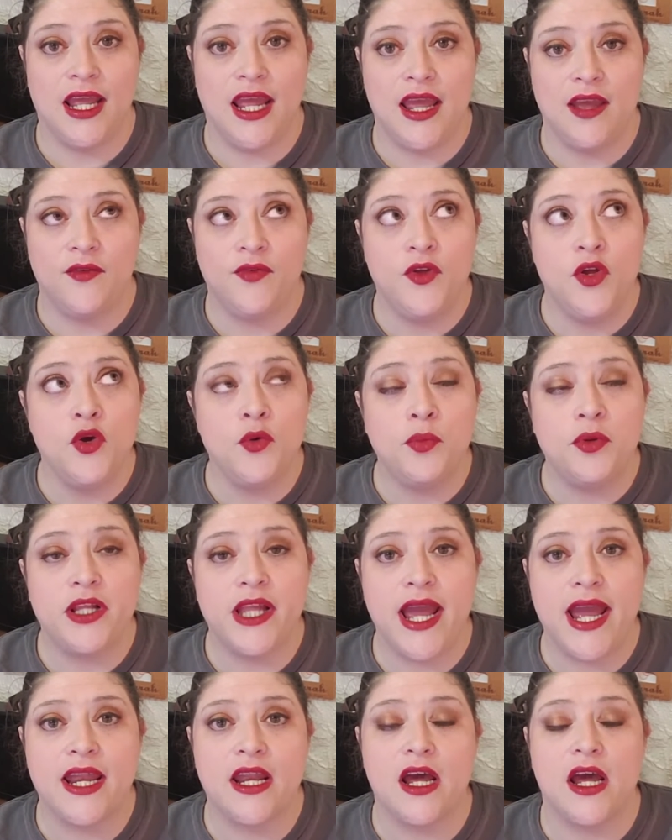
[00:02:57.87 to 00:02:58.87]
If you
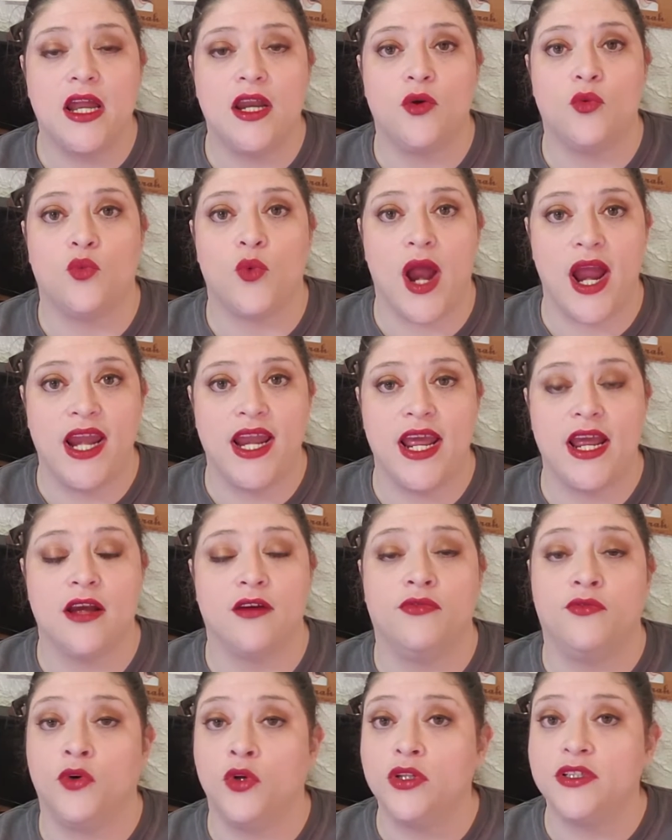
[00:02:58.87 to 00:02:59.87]
plan on
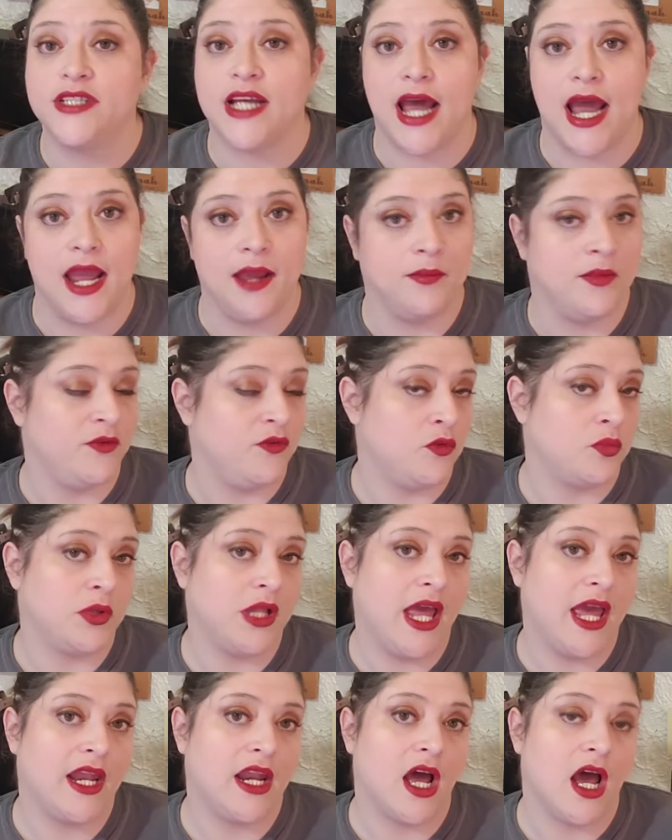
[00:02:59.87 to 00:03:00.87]
writing full time, if you
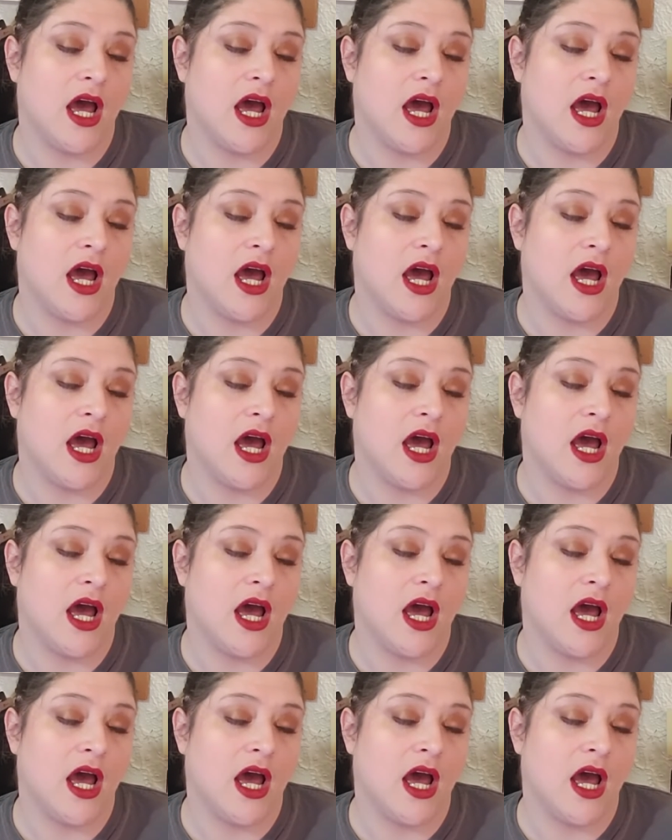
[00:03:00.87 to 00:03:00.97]
plan